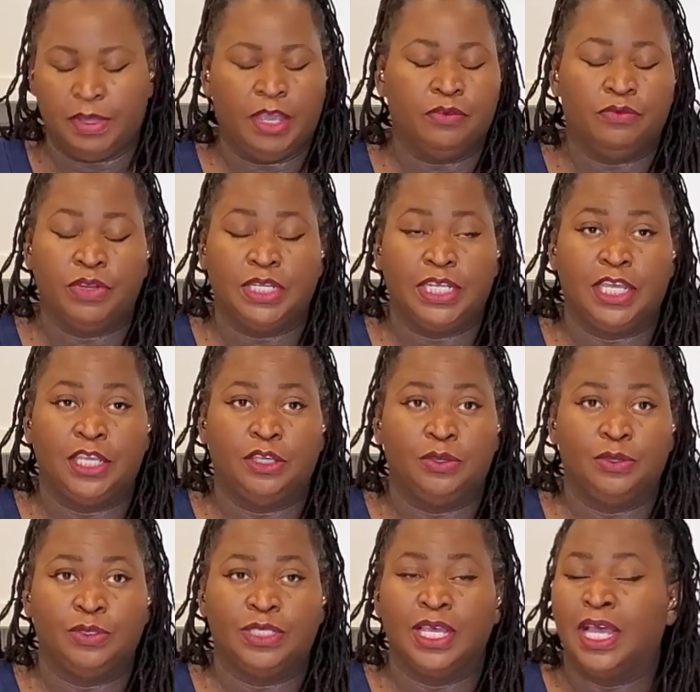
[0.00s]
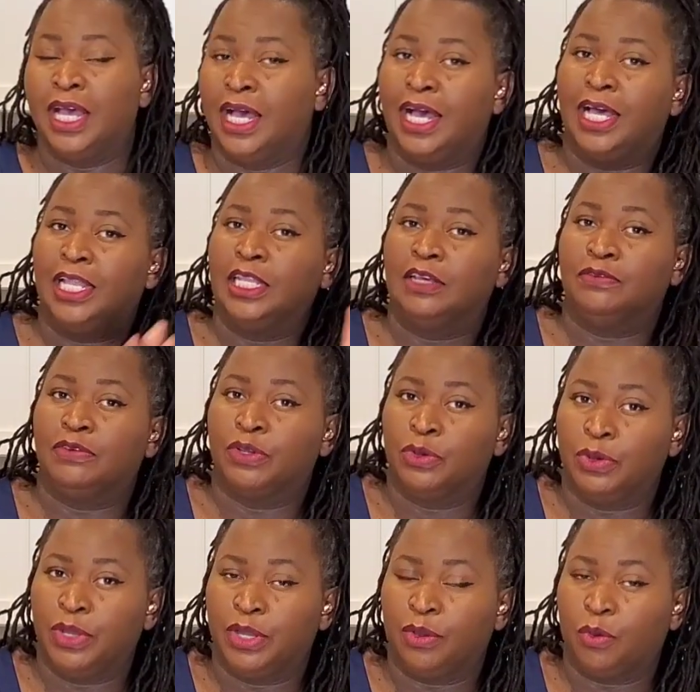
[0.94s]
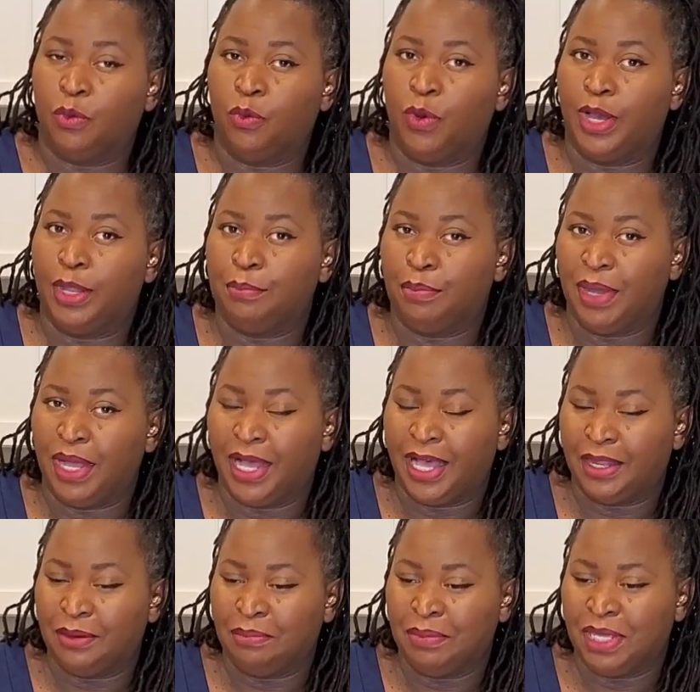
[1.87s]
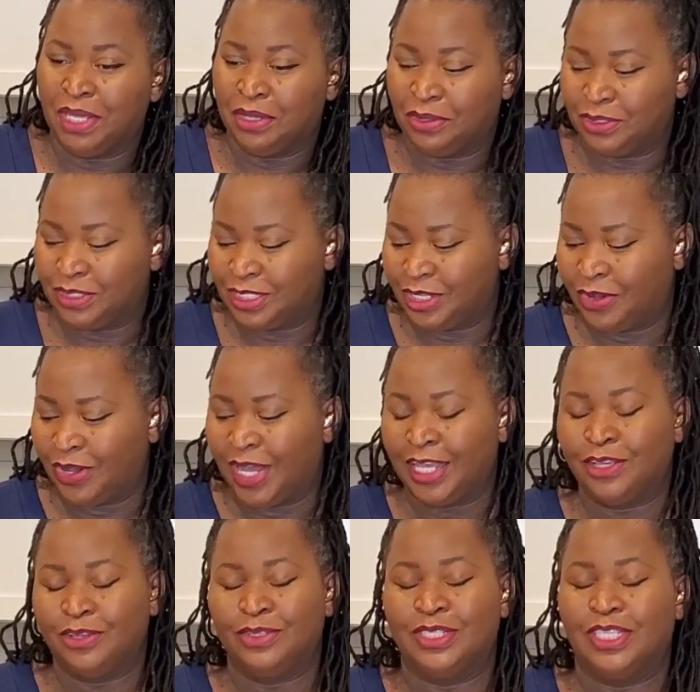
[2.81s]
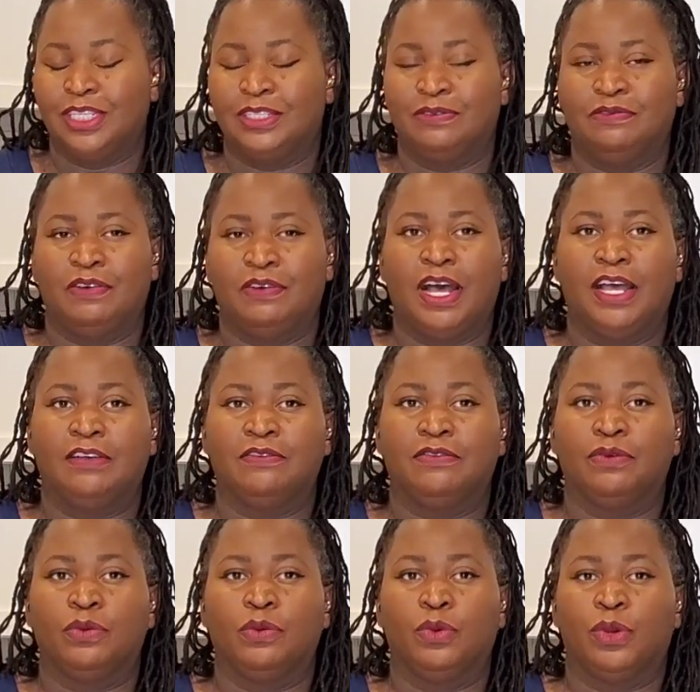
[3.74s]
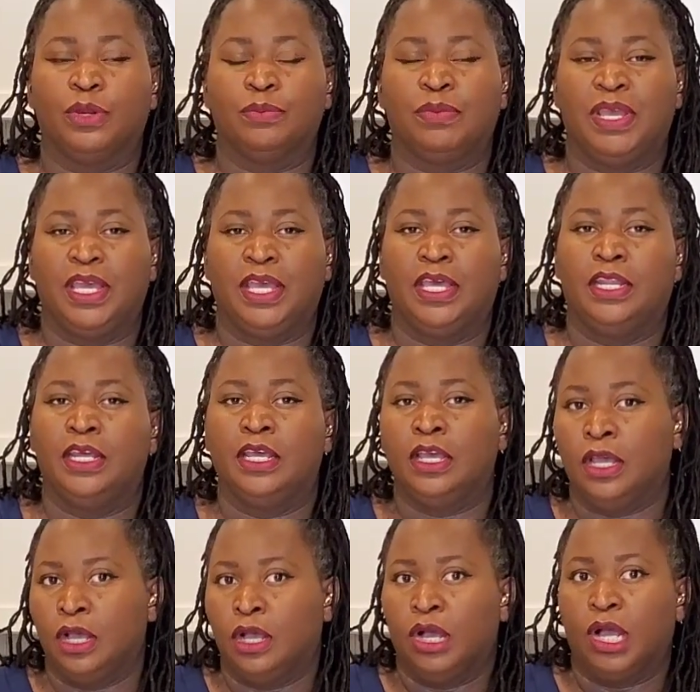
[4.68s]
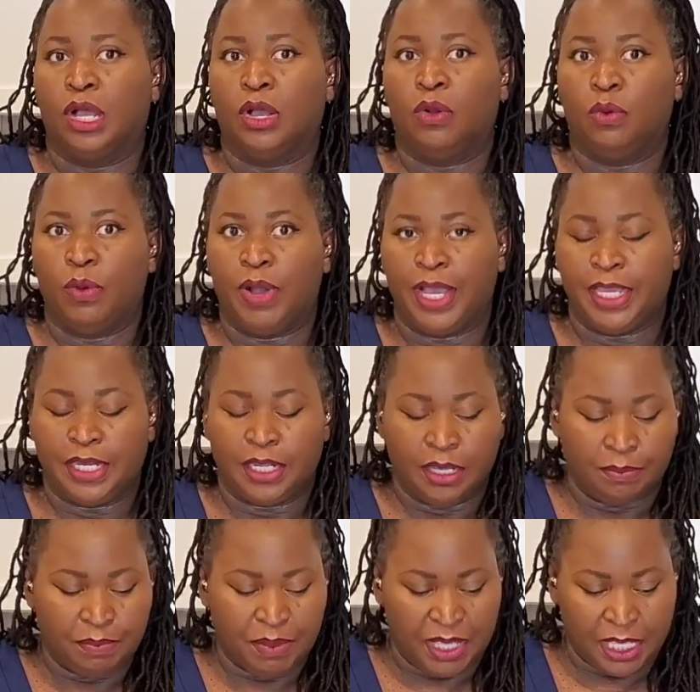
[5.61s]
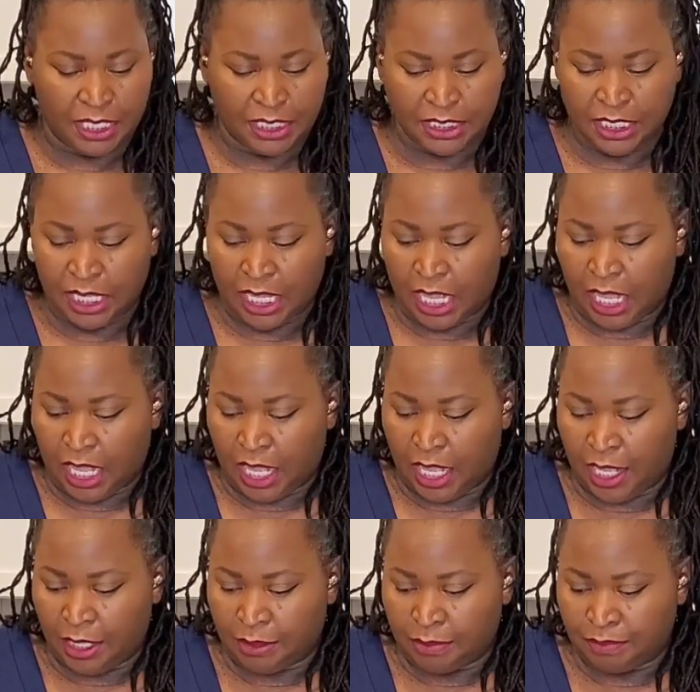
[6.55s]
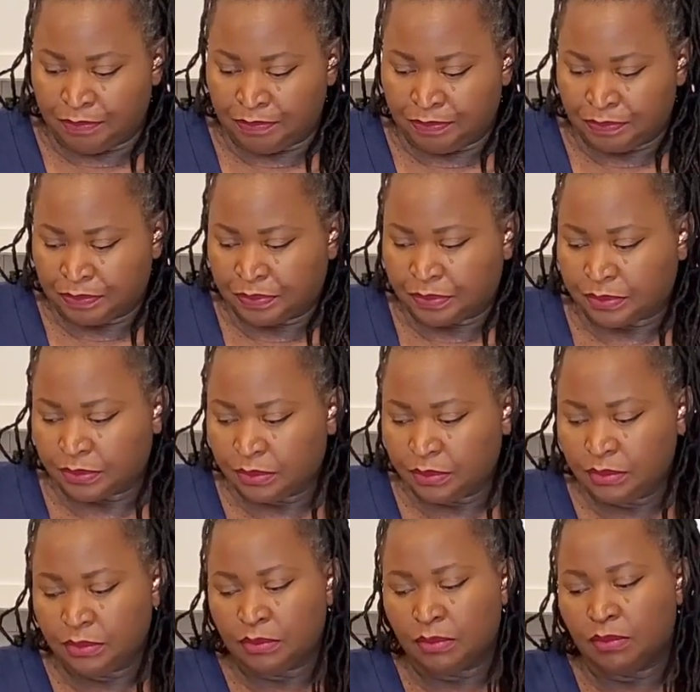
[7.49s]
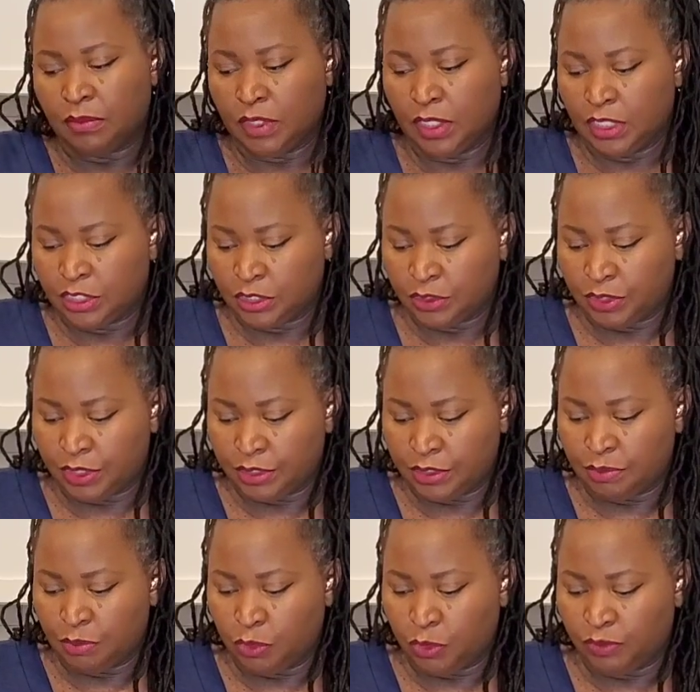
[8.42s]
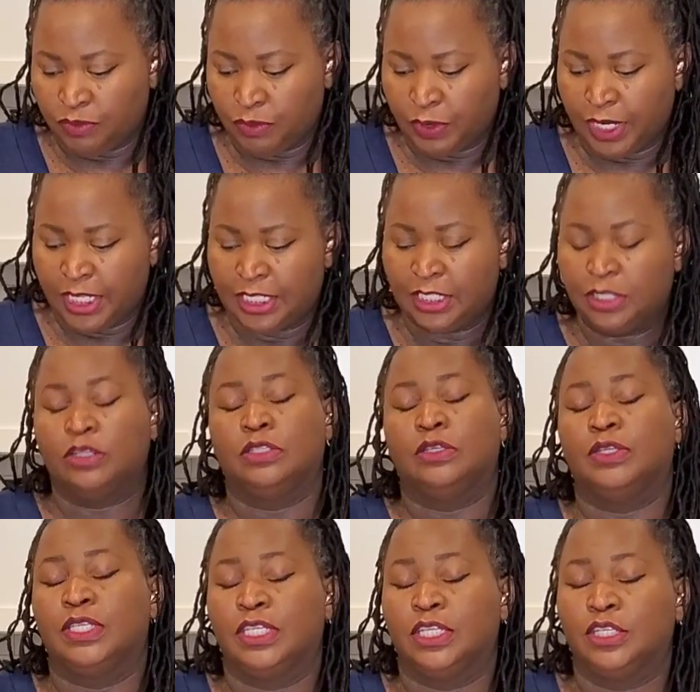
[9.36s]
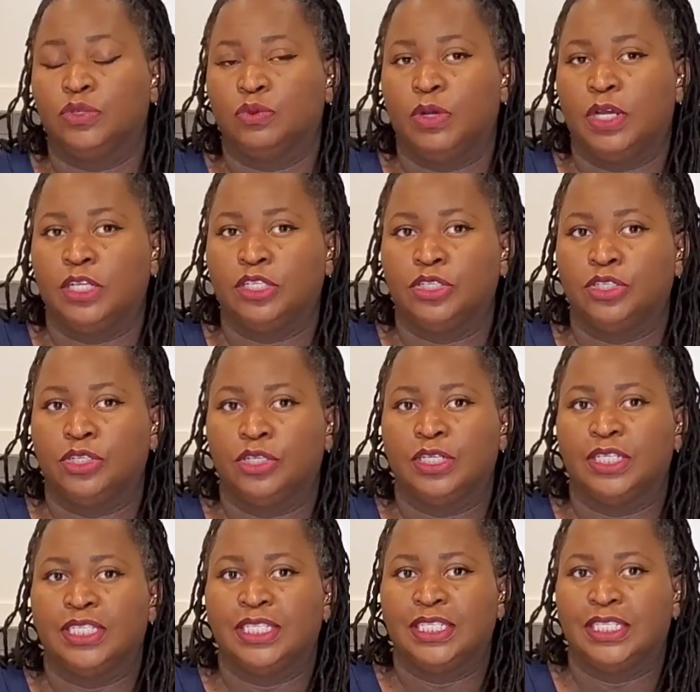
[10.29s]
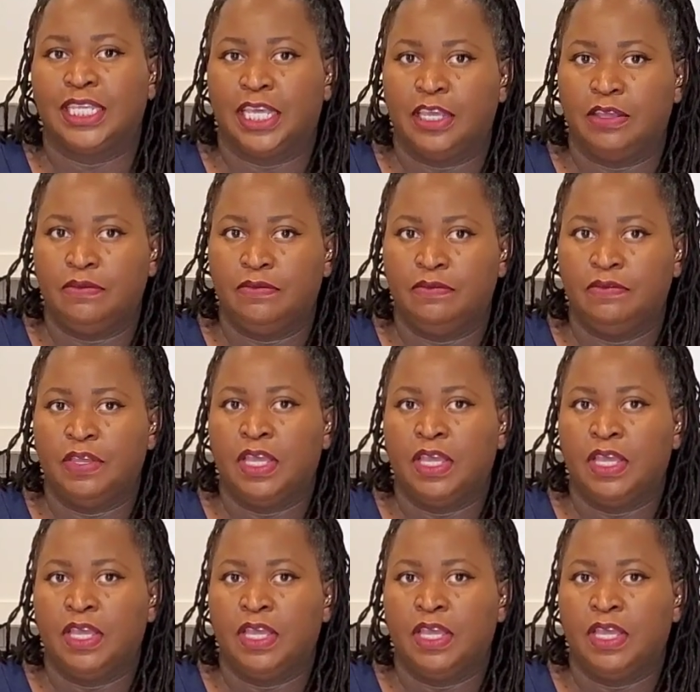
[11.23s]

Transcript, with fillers: everyday use, I love a quick one pot meal. So I use this five quart pan quite a bit. Um, so there's more variety. It's also dishwasher safe